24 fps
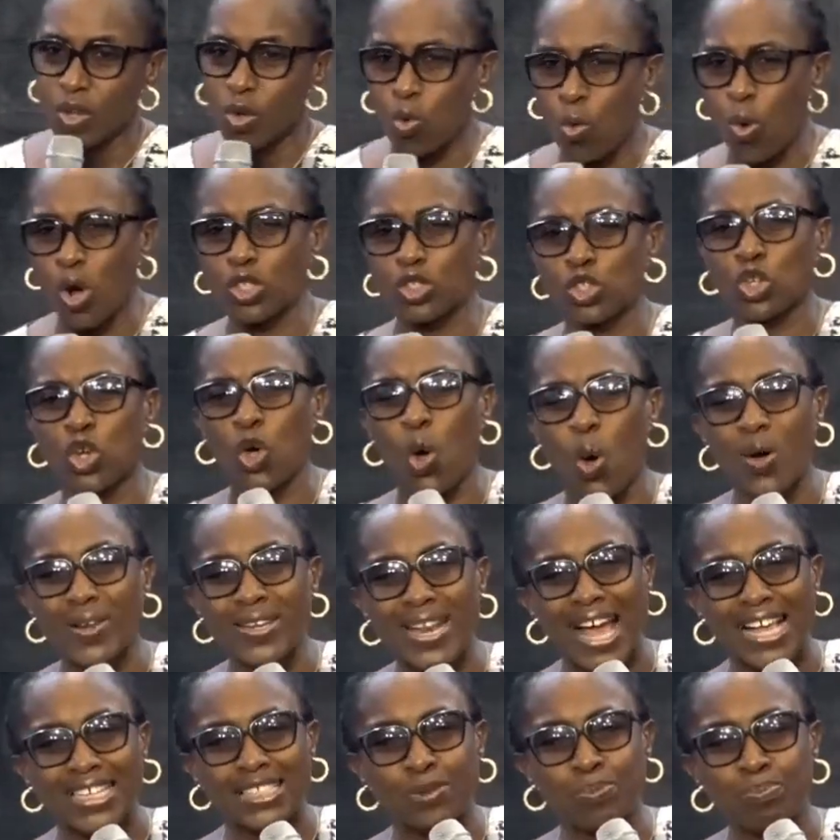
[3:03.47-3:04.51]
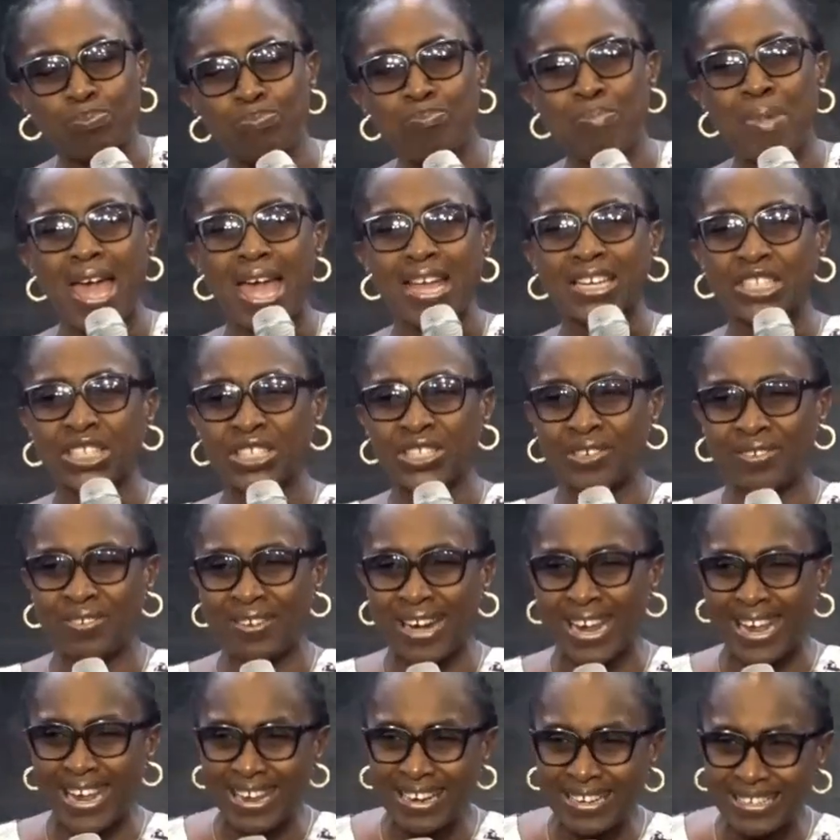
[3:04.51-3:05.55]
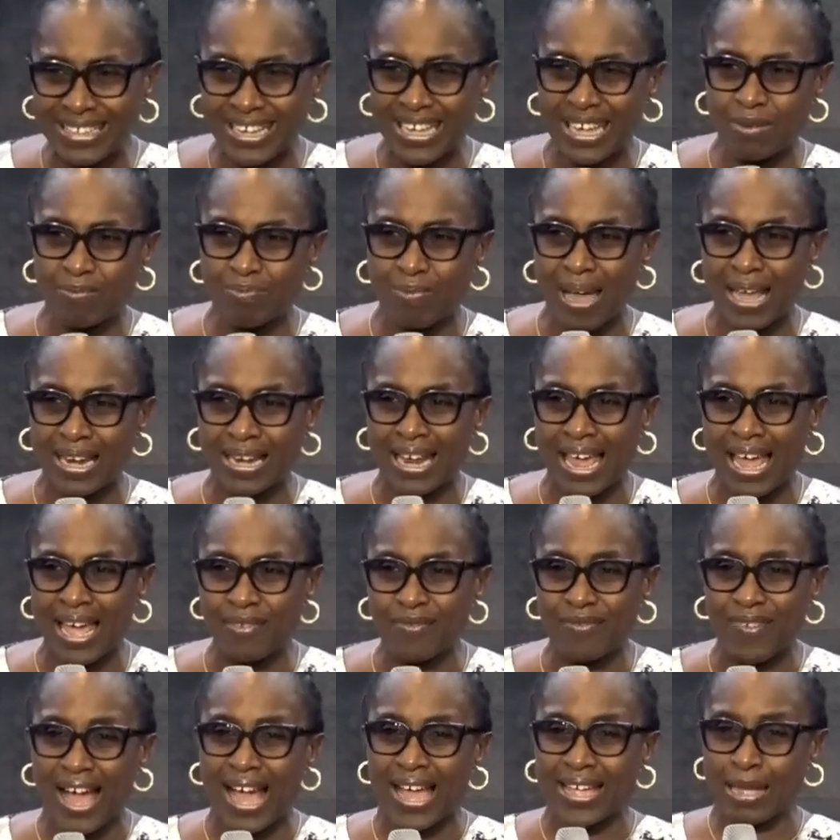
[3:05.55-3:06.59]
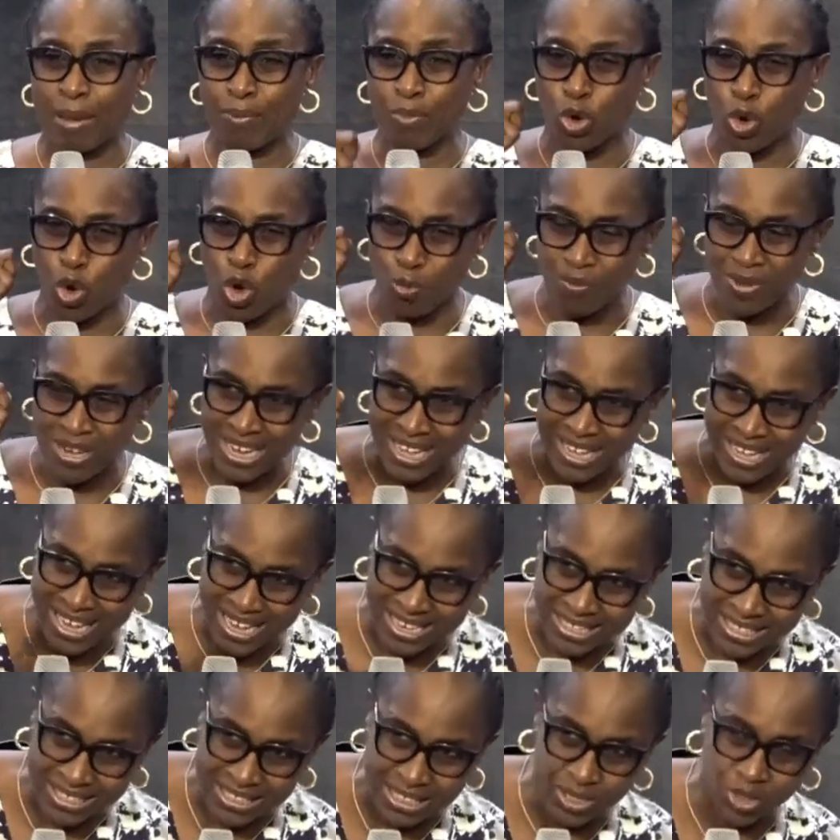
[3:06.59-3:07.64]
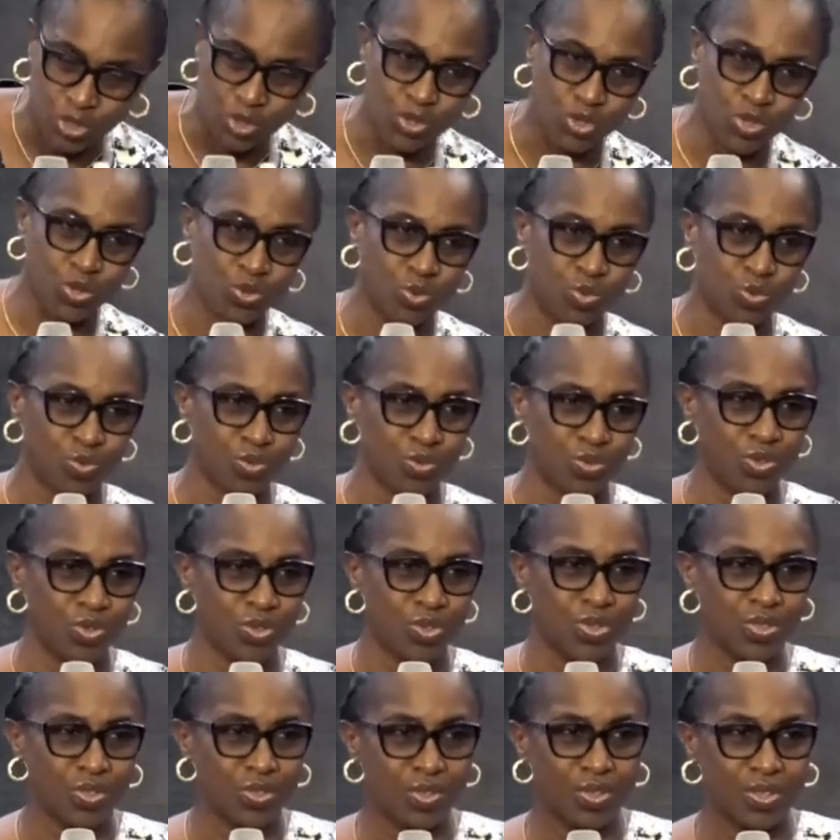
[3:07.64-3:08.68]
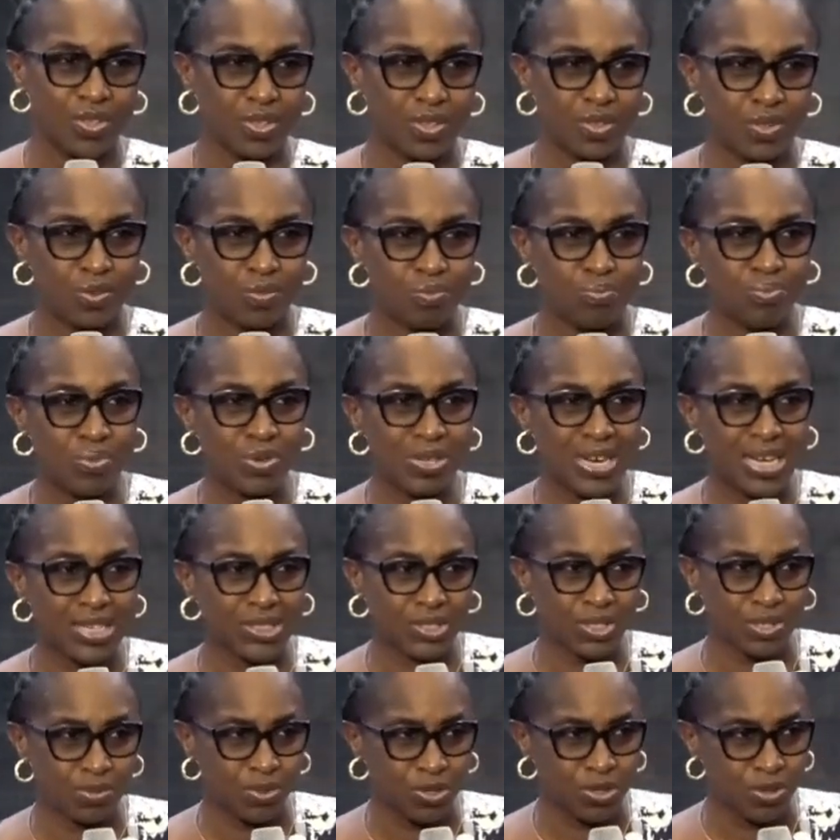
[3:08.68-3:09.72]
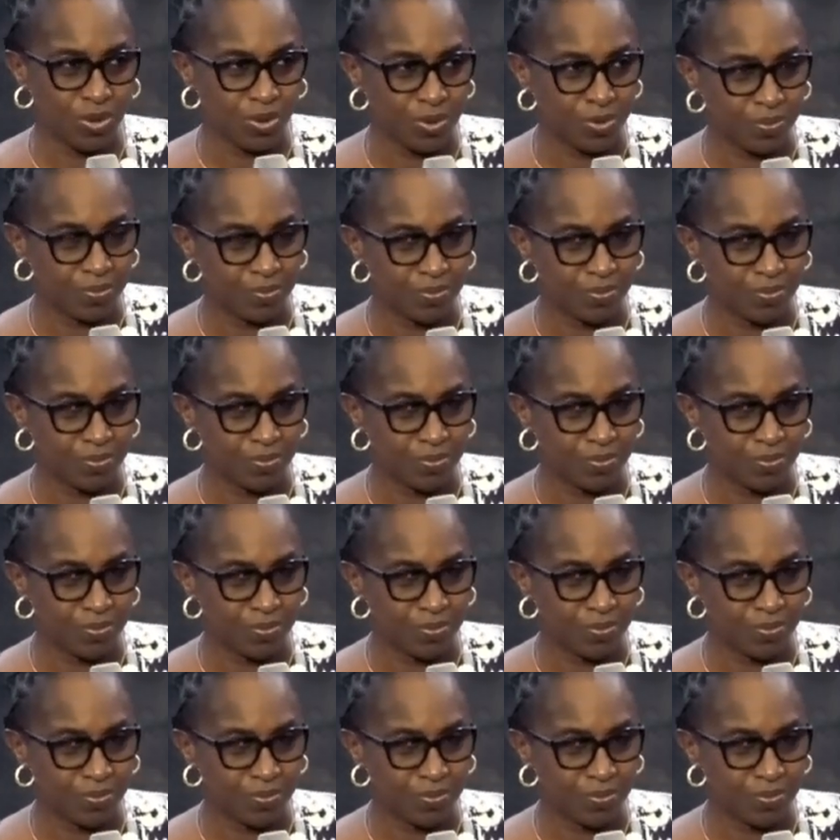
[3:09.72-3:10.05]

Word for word: What God has made real in my life, I am communicating it to you. Put that scripture.